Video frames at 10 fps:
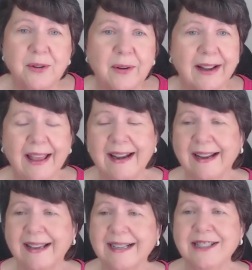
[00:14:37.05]
And I'm
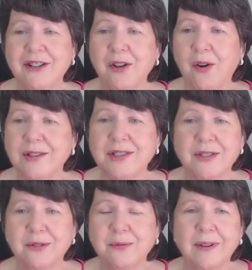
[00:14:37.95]
going to tell you also,